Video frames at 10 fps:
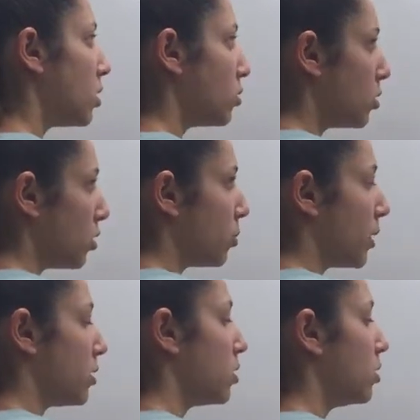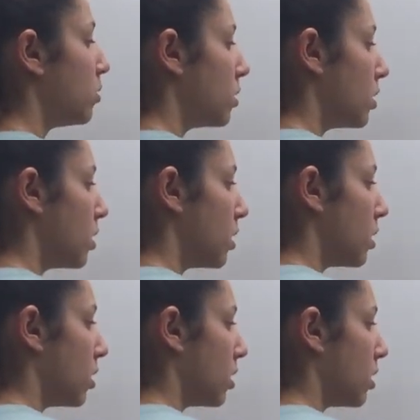so 2 plus 2
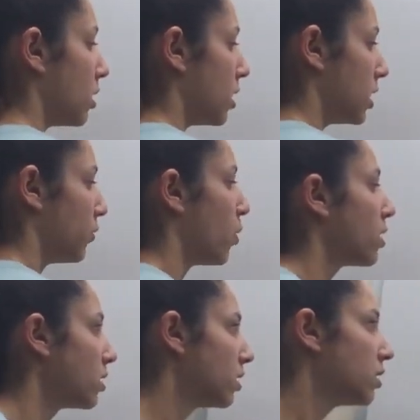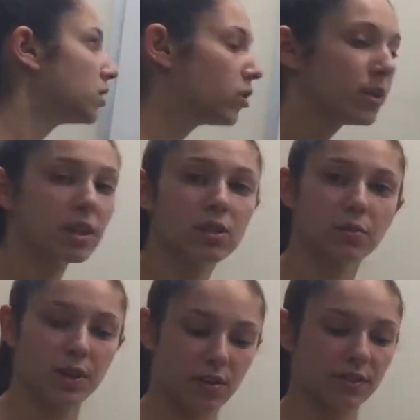is 4. So here
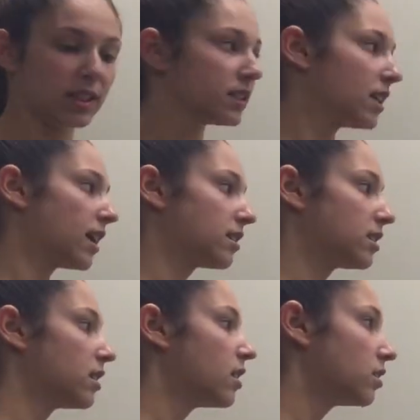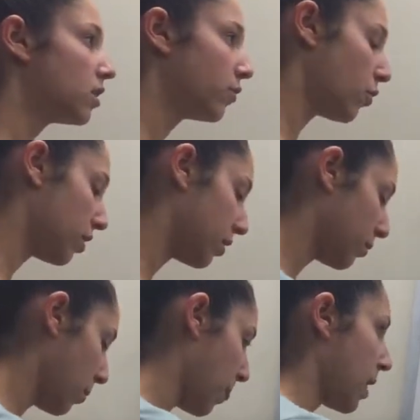we have 6x to the fourth.
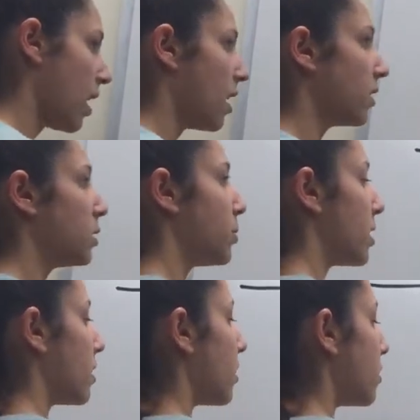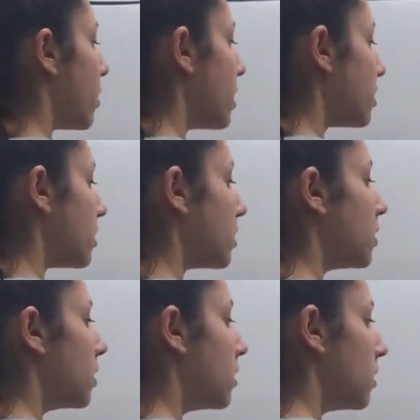Now let's bring down the rest.
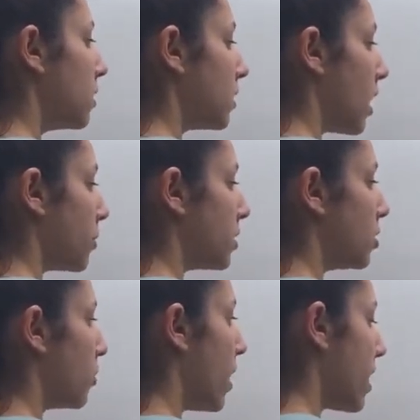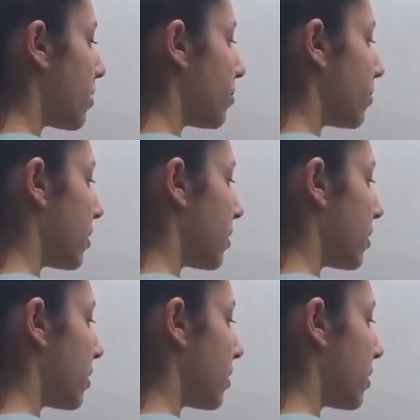Times 2y